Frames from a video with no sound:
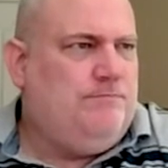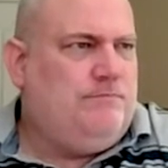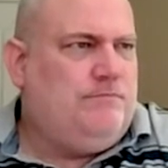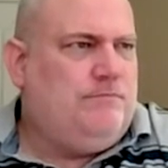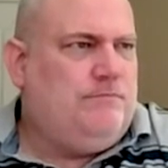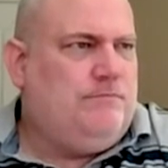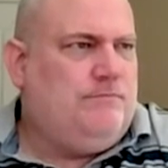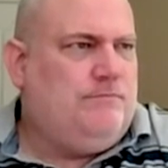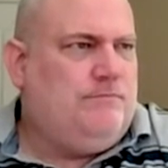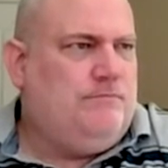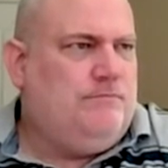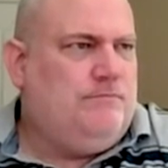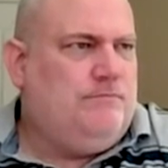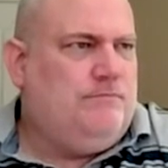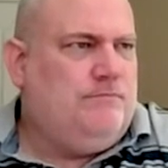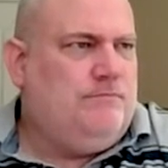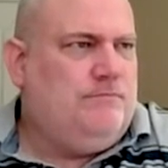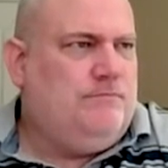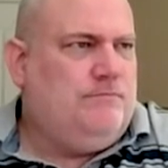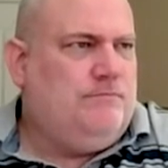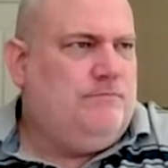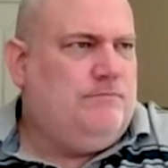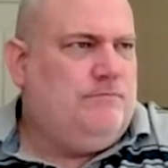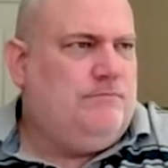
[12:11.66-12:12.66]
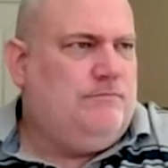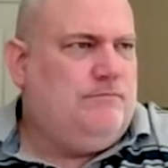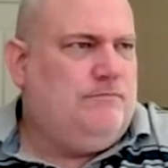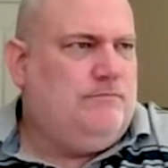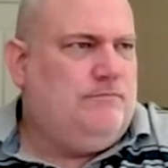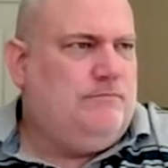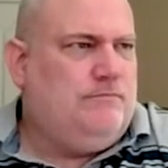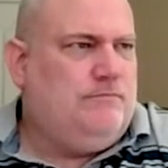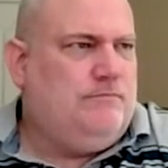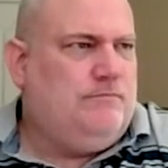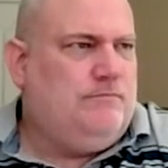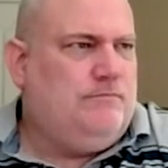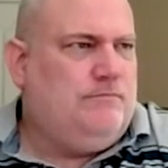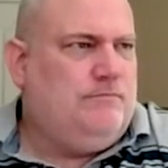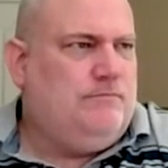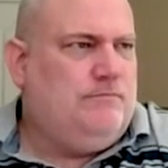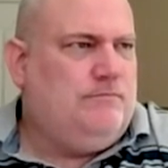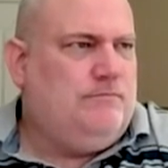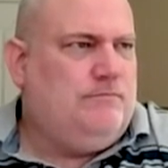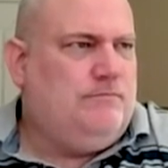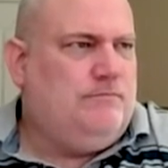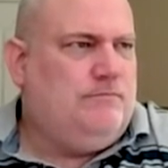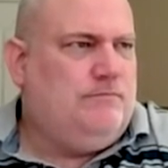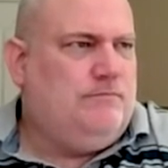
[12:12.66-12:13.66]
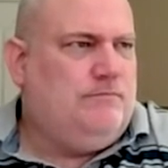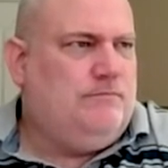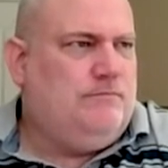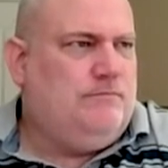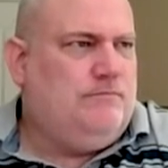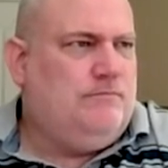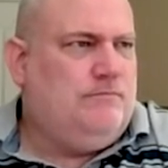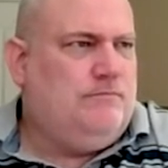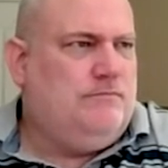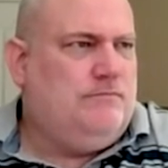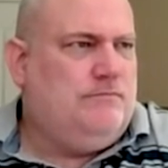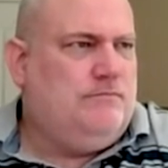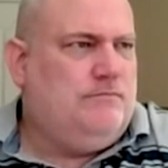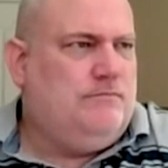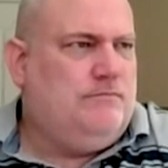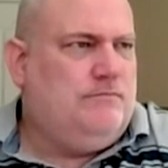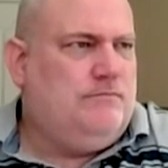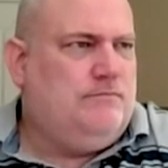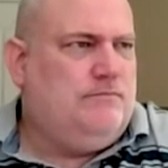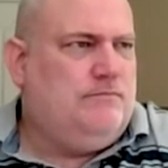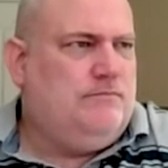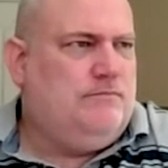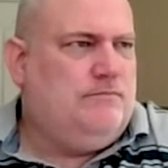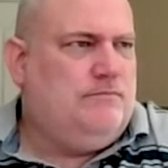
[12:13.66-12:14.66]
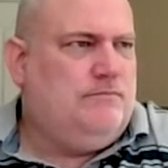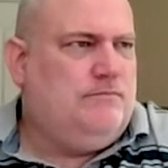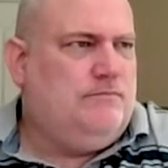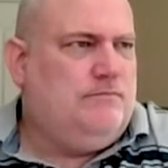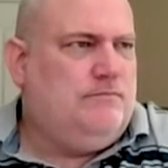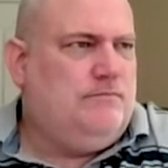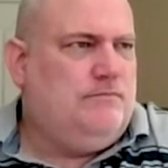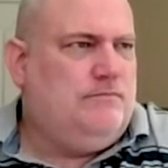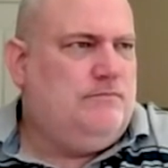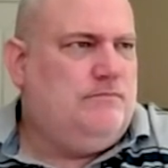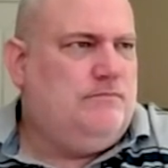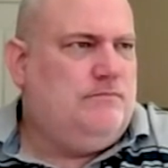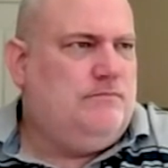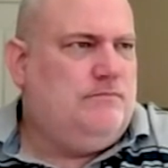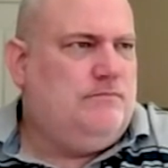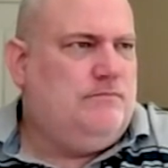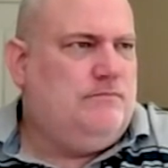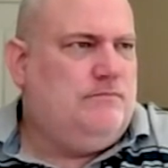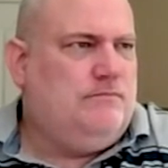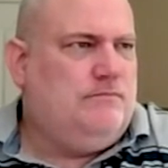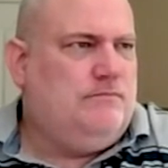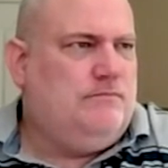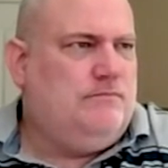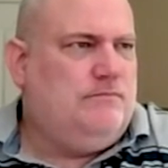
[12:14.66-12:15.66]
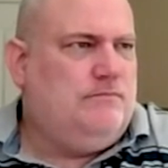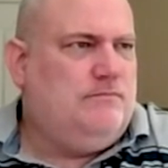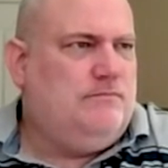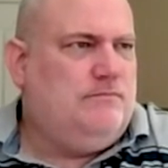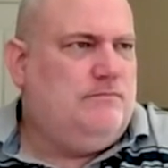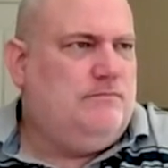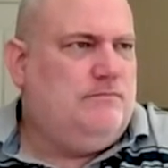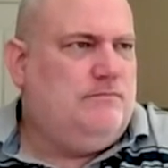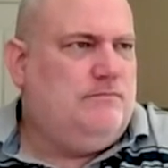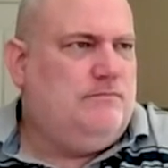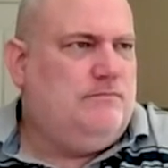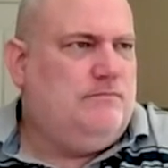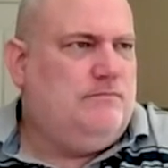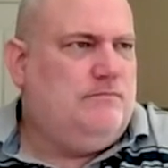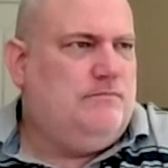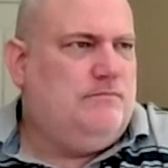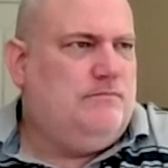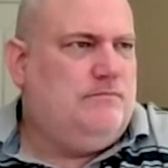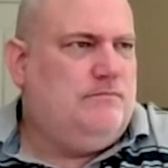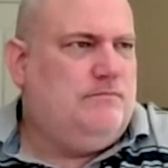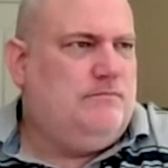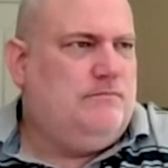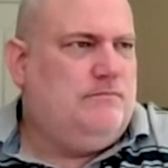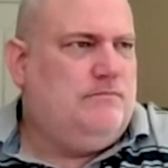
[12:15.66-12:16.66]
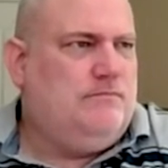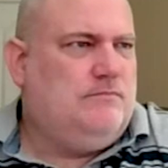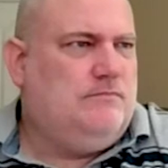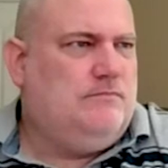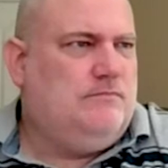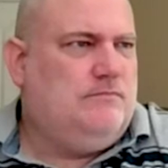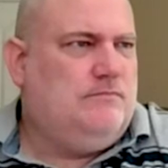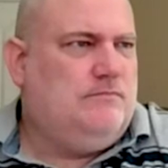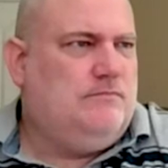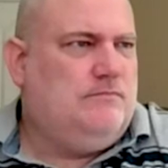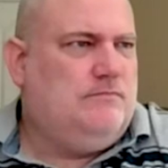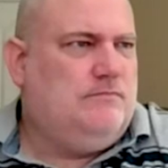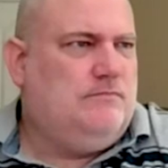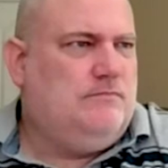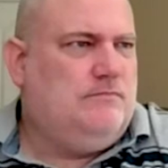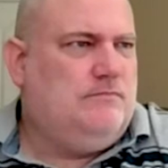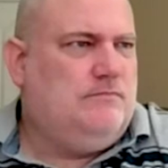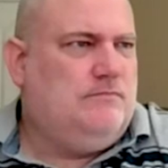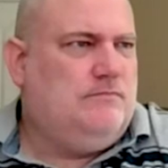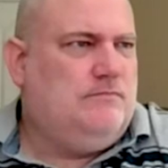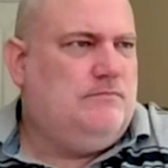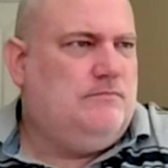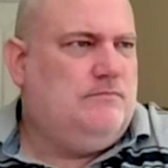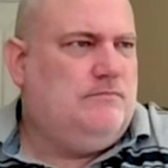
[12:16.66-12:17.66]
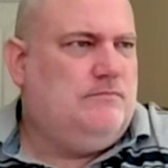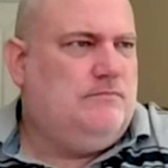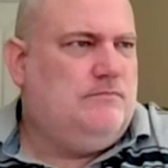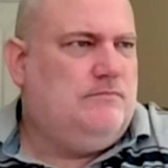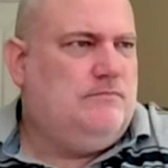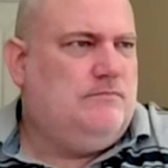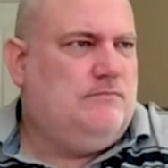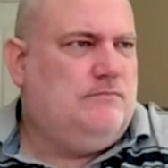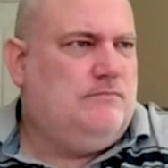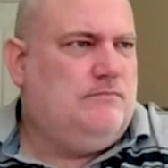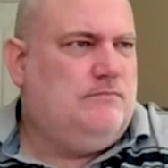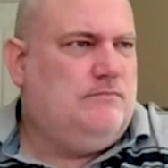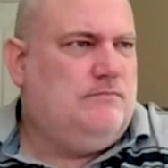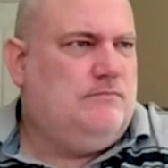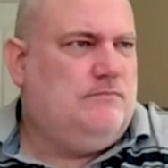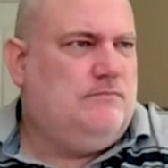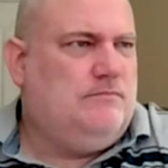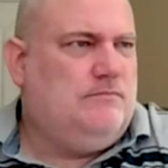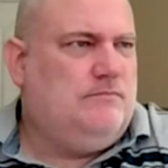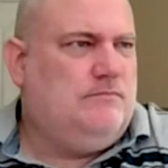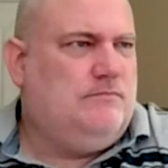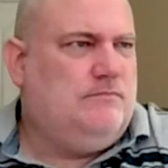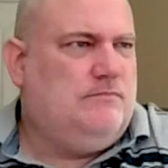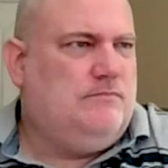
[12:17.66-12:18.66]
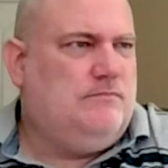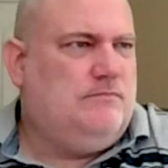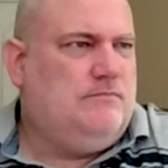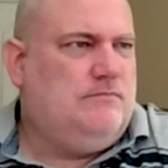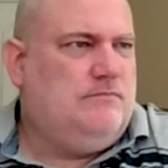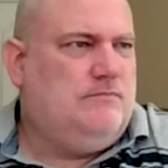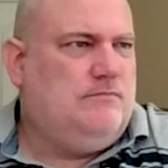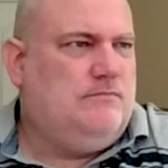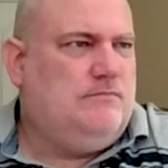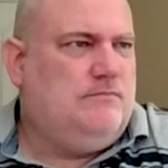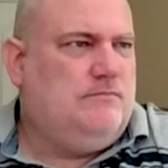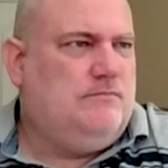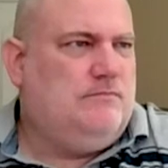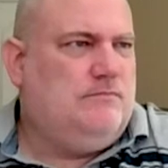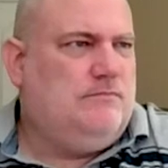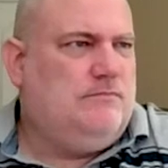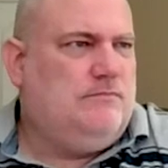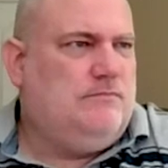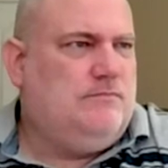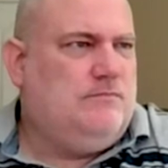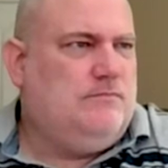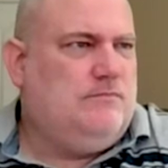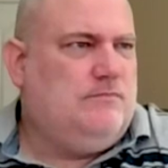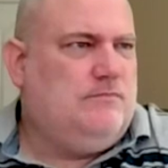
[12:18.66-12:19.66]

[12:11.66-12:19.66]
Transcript: No words are spoken by the person on screen.